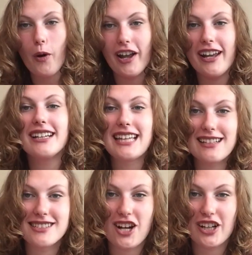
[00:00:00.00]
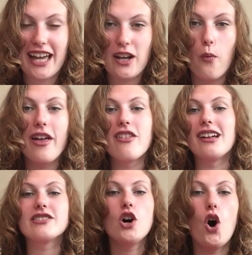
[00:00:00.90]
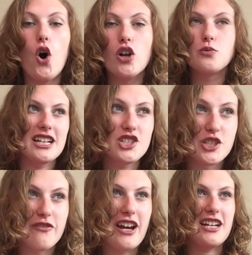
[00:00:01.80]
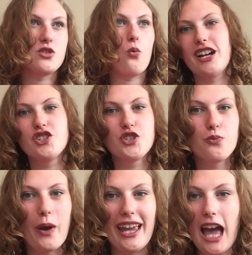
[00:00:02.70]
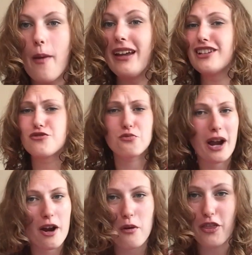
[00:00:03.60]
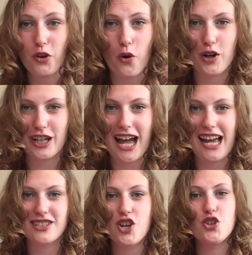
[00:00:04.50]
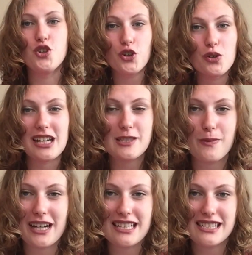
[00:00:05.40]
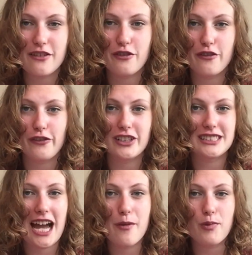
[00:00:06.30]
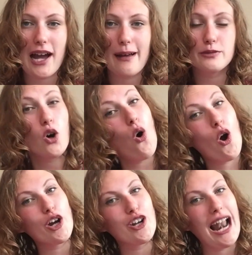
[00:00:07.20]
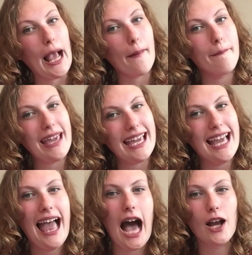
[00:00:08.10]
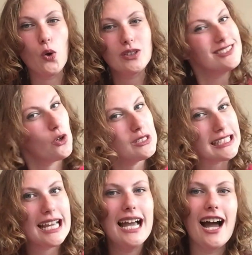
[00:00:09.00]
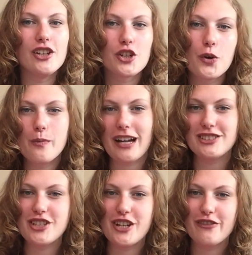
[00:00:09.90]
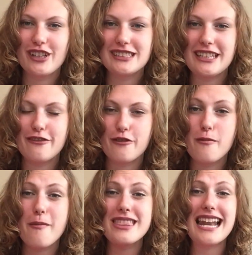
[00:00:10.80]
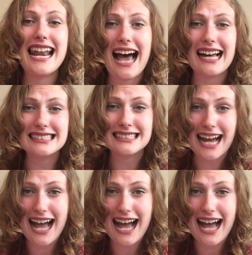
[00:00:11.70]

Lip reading: 1, get stuck in. Whether that's Hall, Freshers Fairs, Freshers Week. I mean, it's right around the corner, guys. You're going to experience it for the first time, perhaps, or you're like me, a golden oldie, and you're going back to university for maybe the last